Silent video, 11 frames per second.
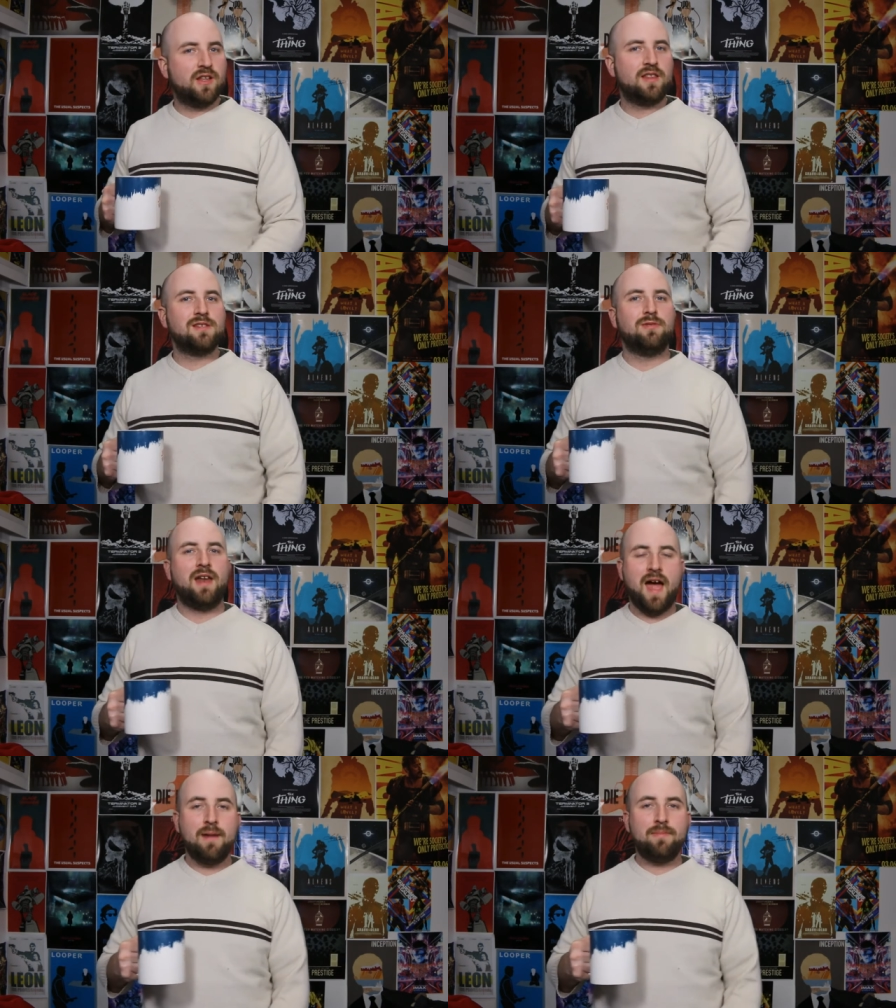like this
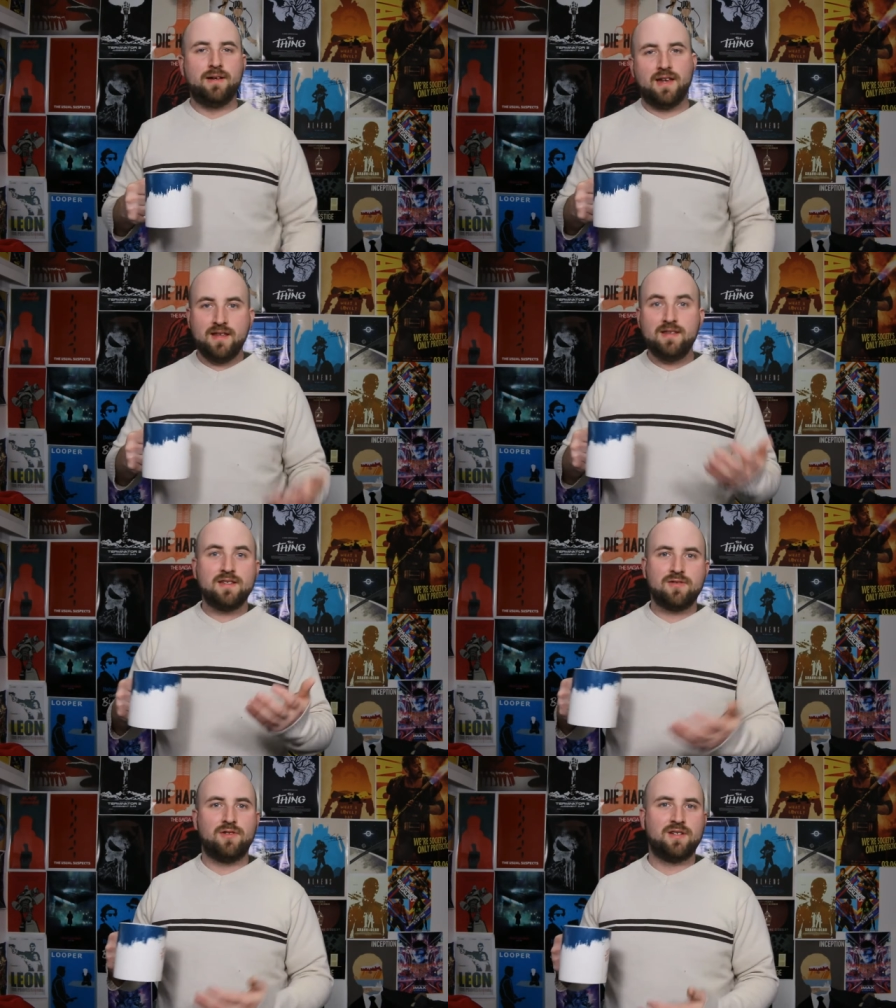would happen in
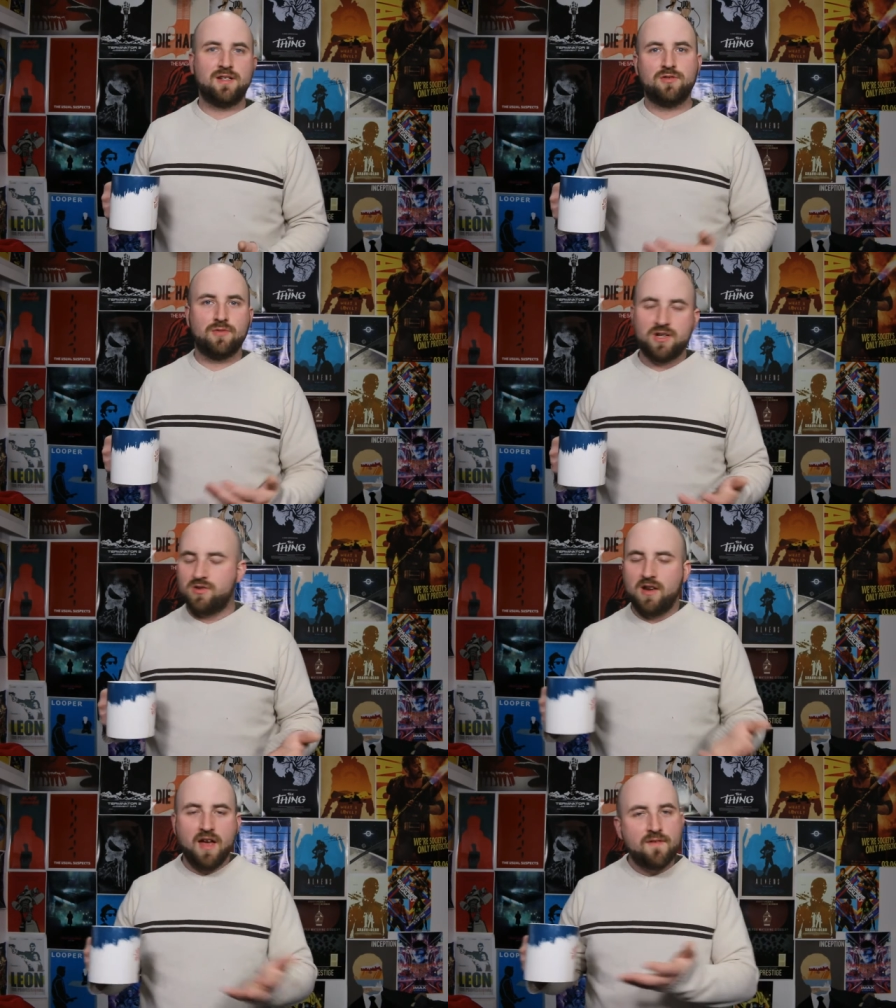this sort of situation